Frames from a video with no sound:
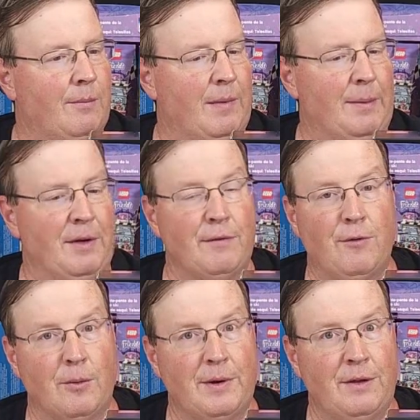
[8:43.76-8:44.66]
maybe
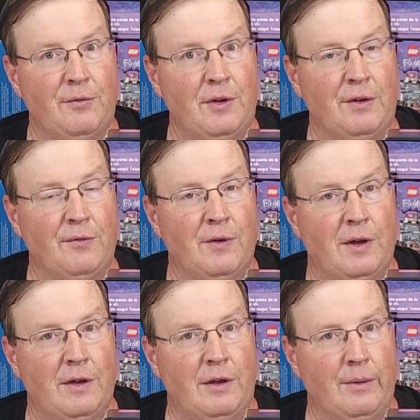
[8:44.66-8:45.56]
informative if
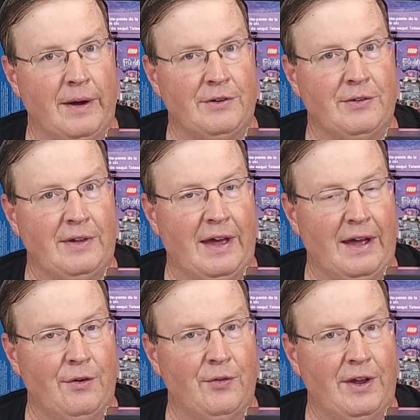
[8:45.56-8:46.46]
you actually
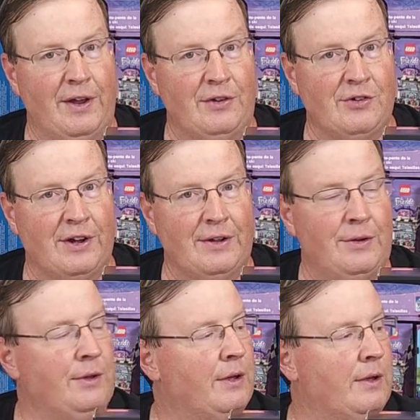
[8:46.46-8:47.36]
have a
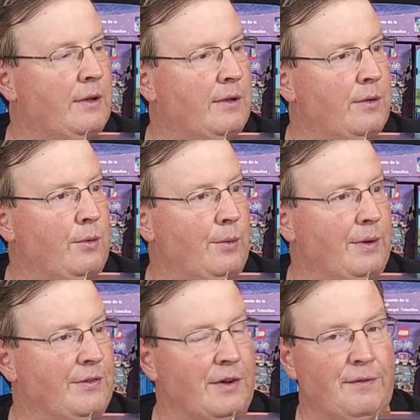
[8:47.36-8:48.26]
child who
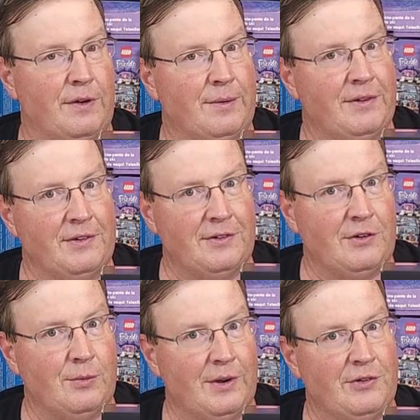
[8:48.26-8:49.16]
is in a fundraising
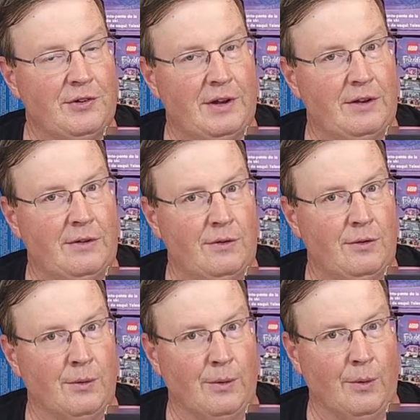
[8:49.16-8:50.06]
situation and
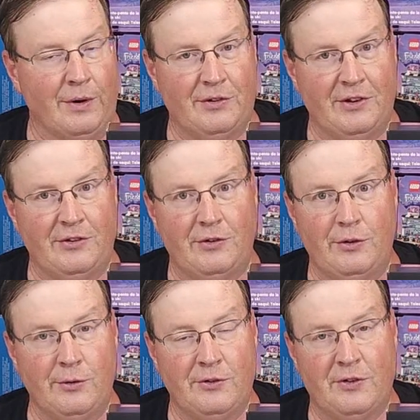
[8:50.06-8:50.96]
your organization
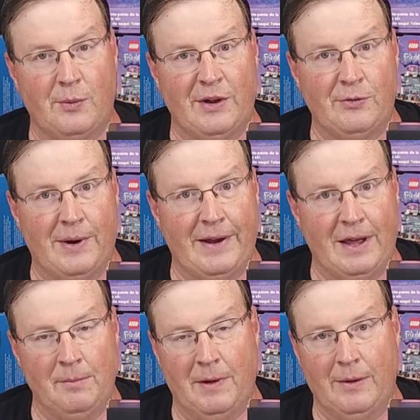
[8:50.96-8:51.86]
uses the Raise Right
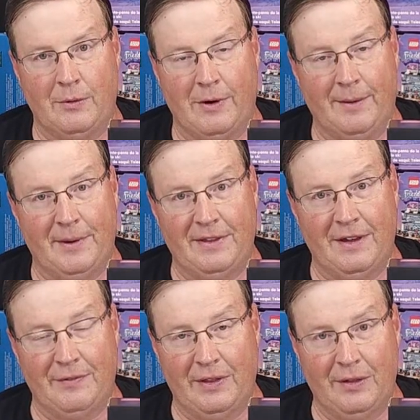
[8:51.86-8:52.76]
app. I would recommend
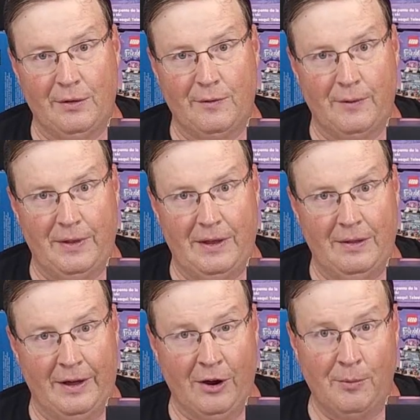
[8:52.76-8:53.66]
definitely look for the
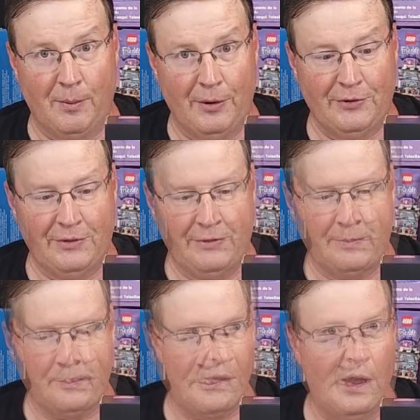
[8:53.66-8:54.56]
Lego promotions.
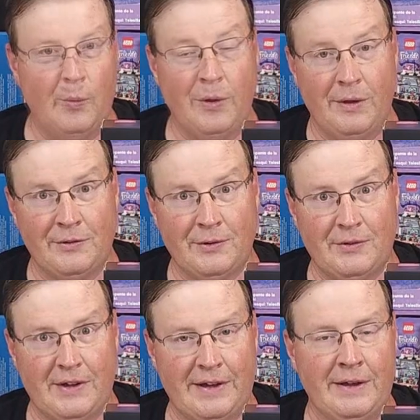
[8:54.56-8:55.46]
I will also
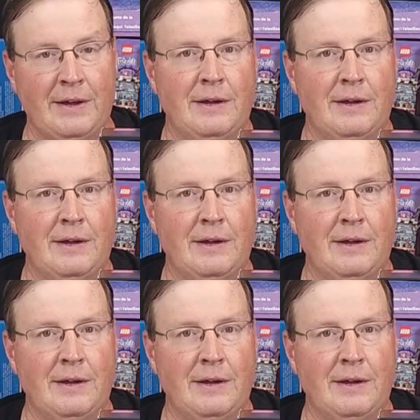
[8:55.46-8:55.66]
say